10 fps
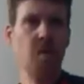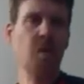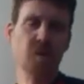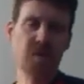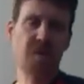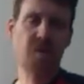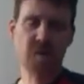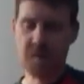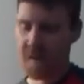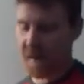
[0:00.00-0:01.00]
on the E
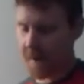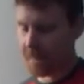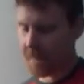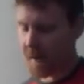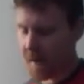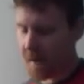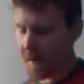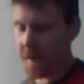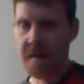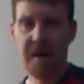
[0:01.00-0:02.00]
string, this
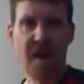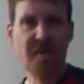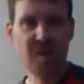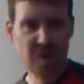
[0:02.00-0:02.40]
note here